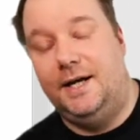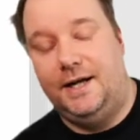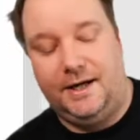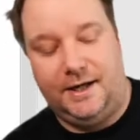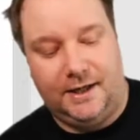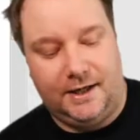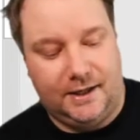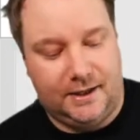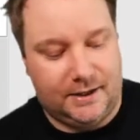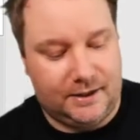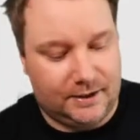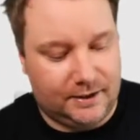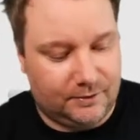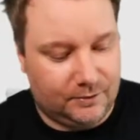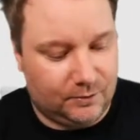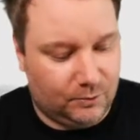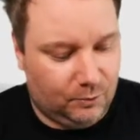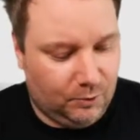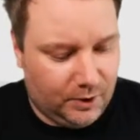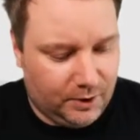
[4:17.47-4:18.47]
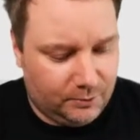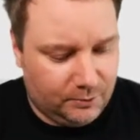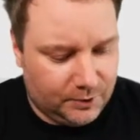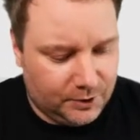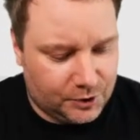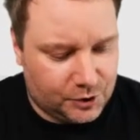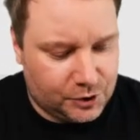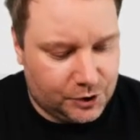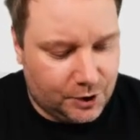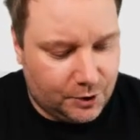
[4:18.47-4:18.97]
And what I want
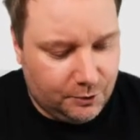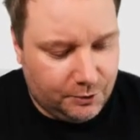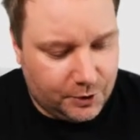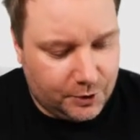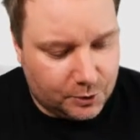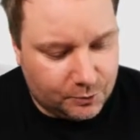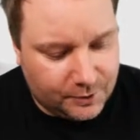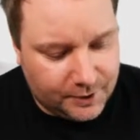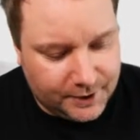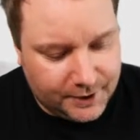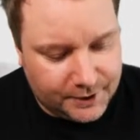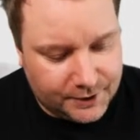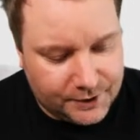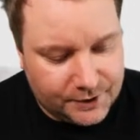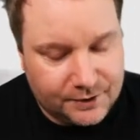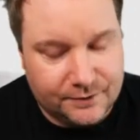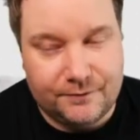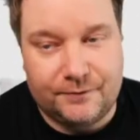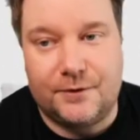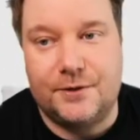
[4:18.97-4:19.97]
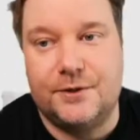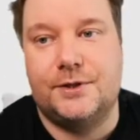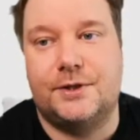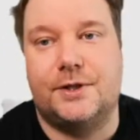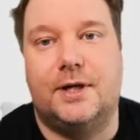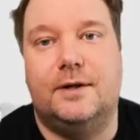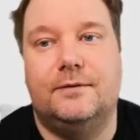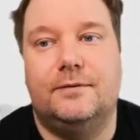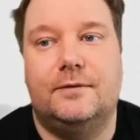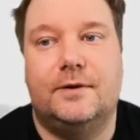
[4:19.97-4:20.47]
to show you is, first
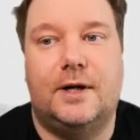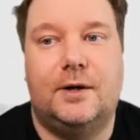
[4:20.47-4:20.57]
off,